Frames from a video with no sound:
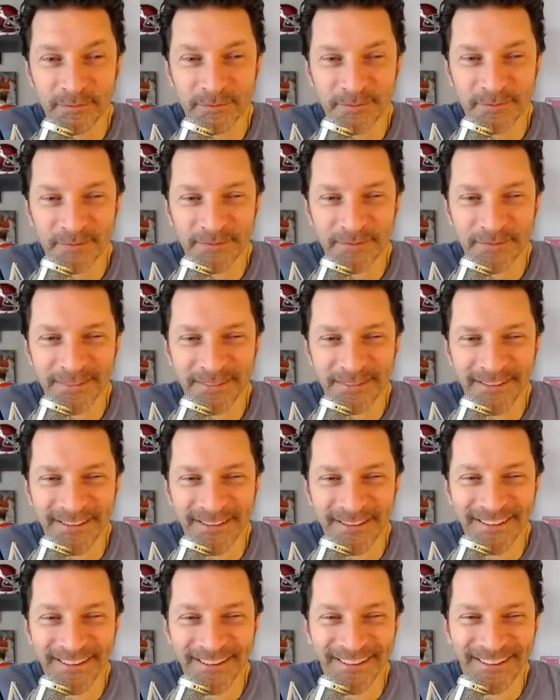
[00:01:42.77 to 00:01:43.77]

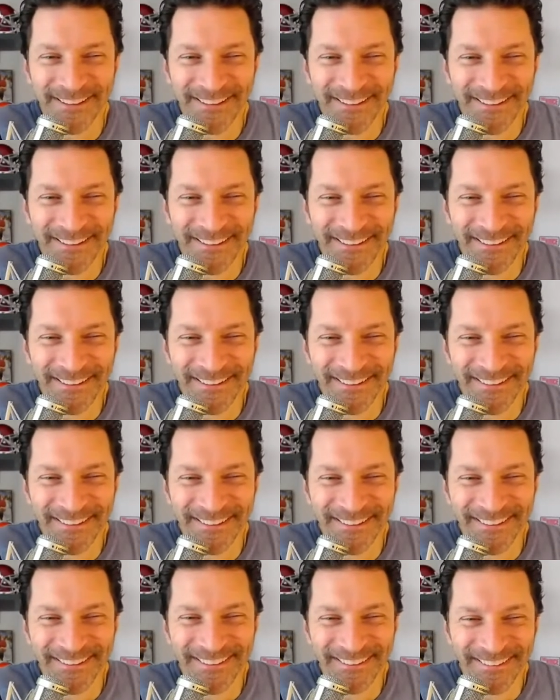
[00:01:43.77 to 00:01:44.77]

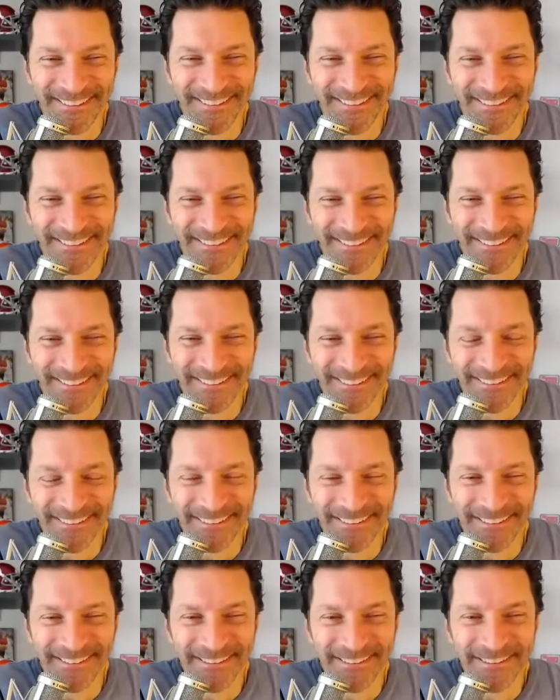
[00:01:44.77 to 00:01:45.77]

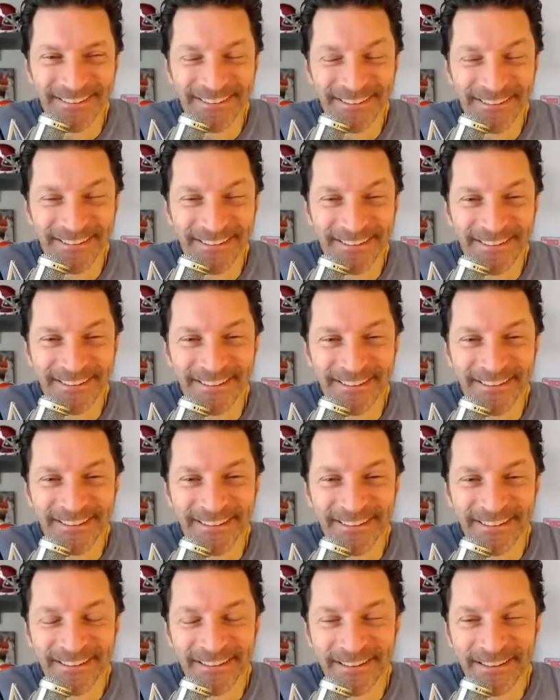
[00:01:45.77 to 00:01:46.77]

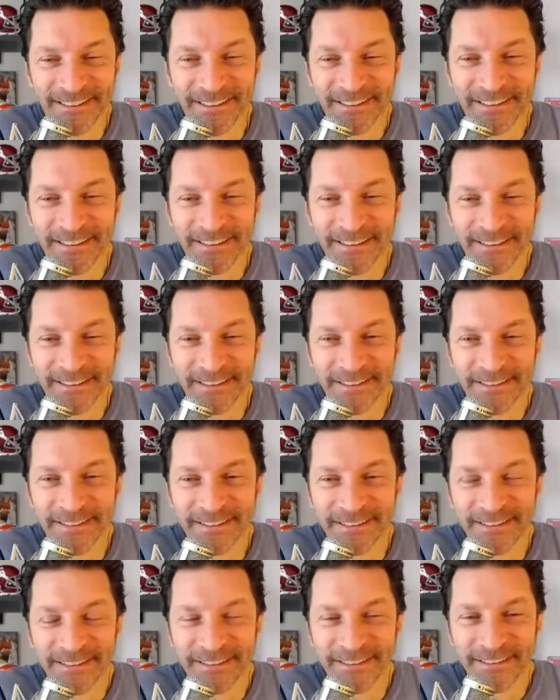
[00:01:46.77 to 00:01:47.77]

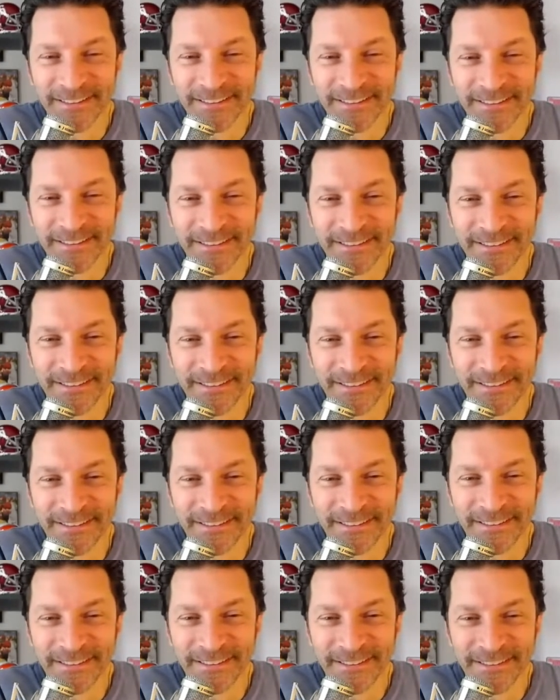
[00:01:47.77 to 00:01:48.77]

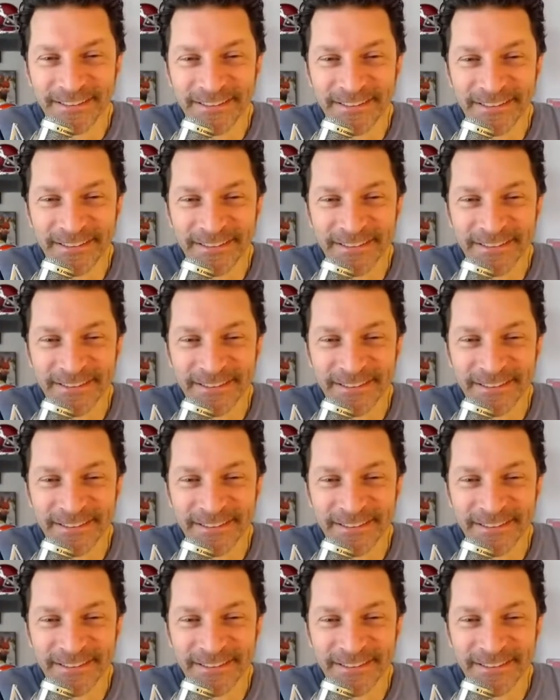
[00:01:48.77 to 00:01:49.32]
(silent)